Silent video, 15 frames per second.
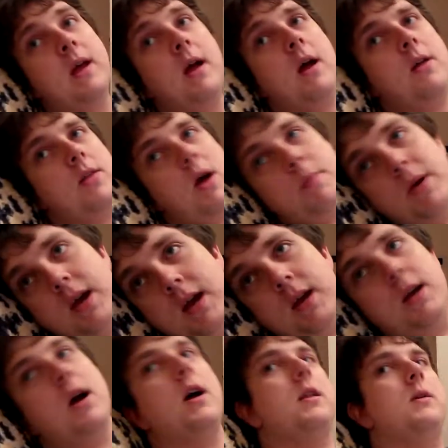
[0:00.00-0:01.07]
at me. They're big,
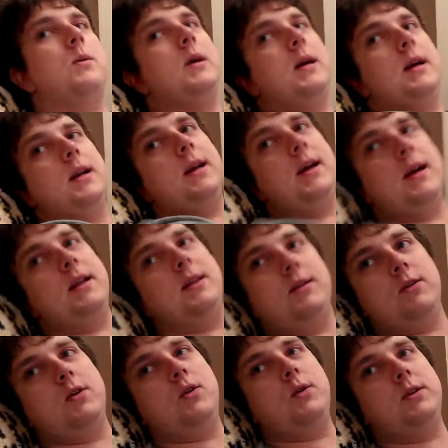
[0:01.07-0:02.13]
yeah, and they're wiggly, and
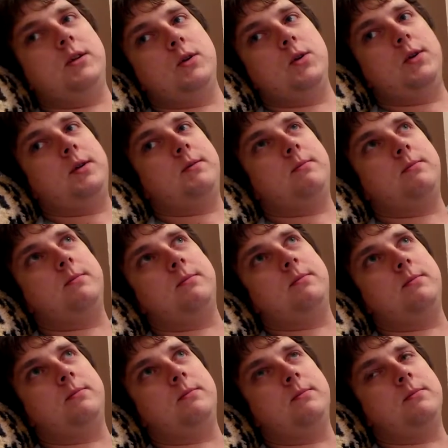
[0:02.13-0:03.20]
they're always doing
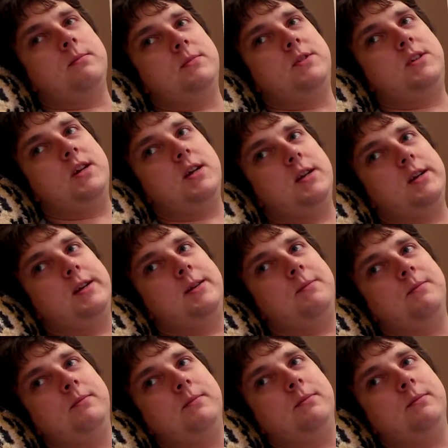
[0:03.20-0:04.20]
stiggly.